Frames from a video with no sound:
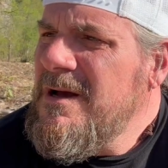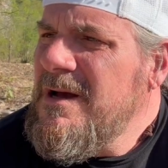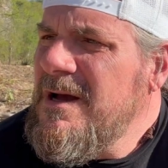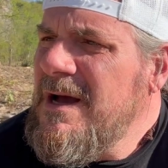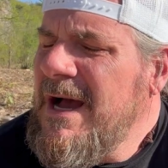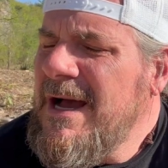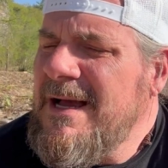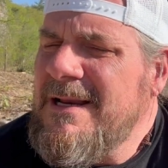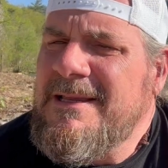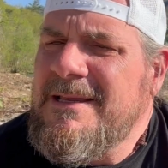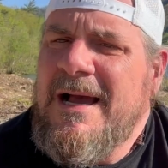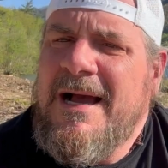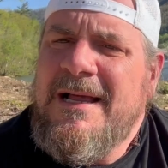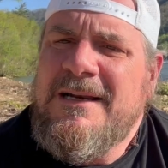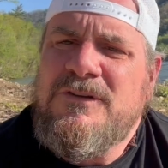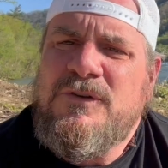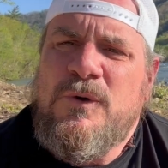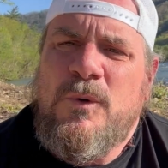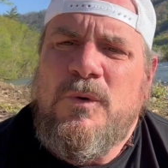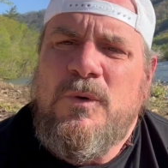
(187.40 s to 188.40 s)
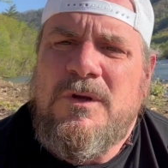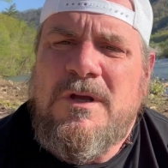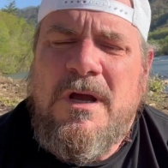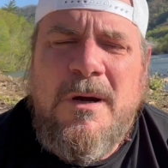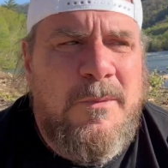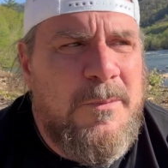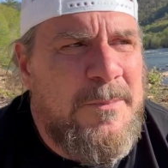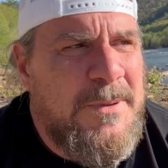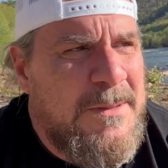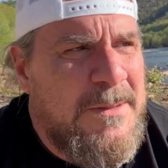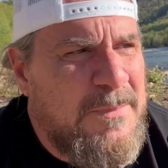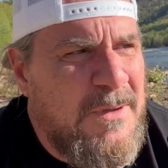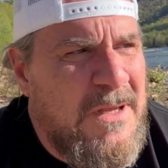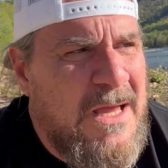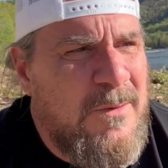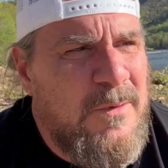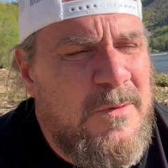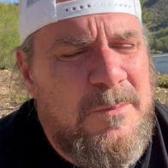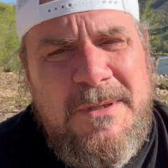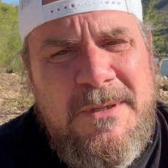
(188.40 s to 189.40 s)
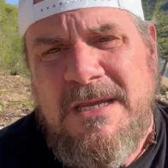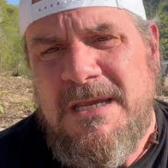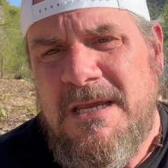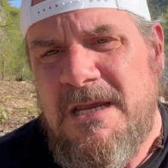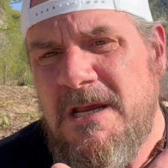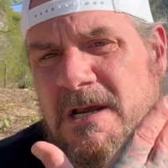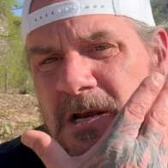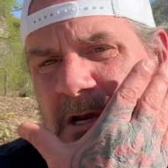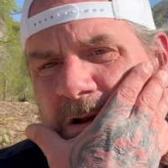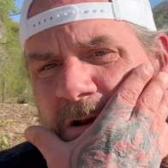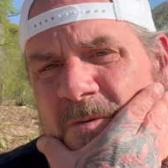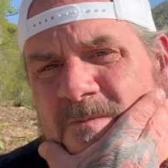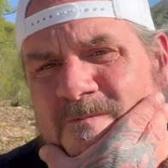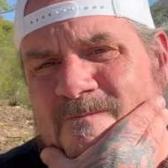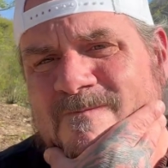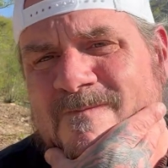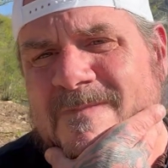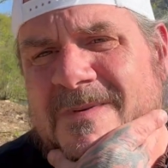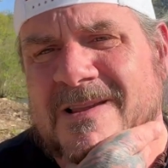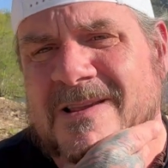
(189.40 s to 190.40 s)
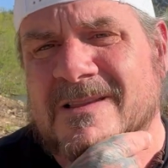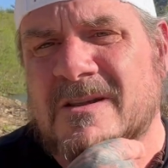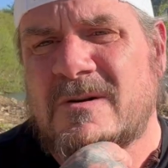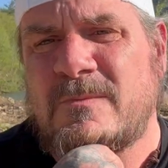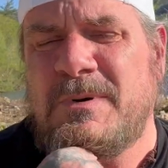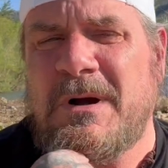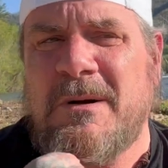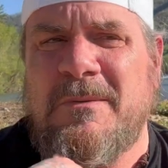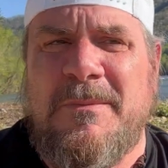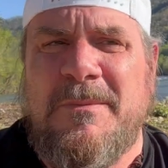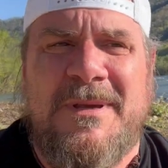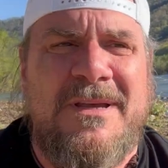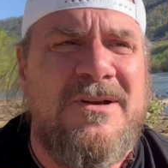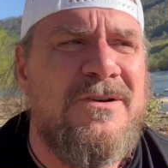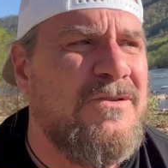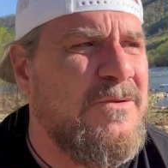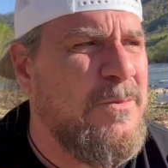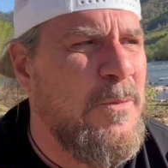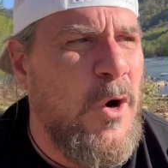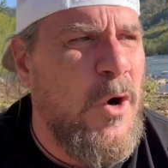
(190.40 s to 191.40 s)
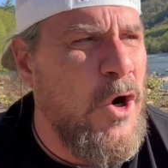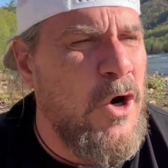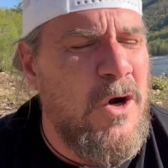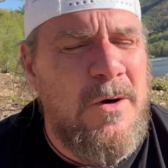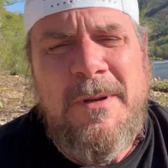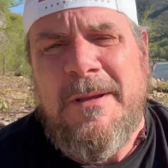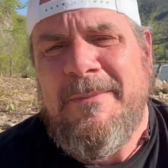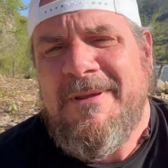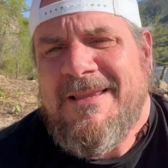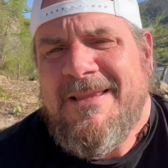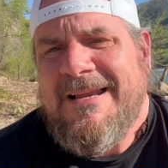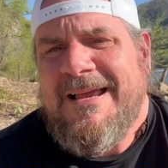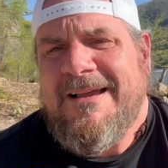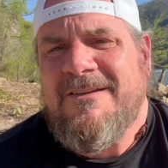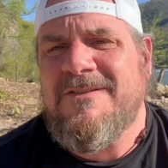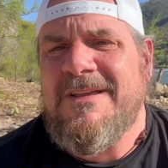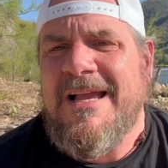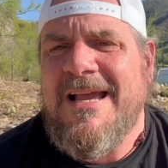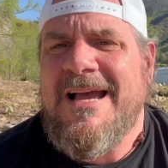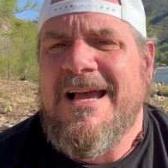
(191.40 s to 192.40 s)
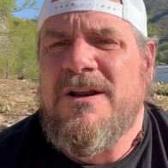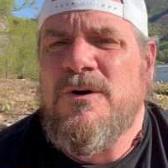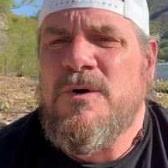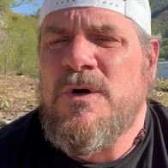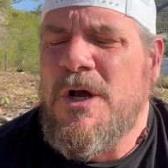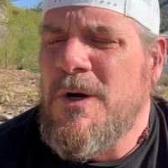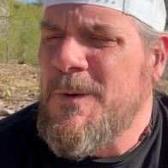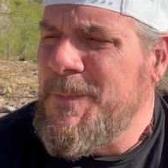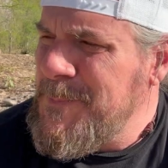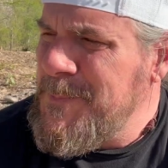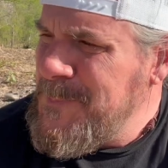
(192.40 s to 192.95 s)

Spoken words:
I had kind of told a couple people I would be here, and they'll probably be here tomorrow, maybe the next day, I don't know.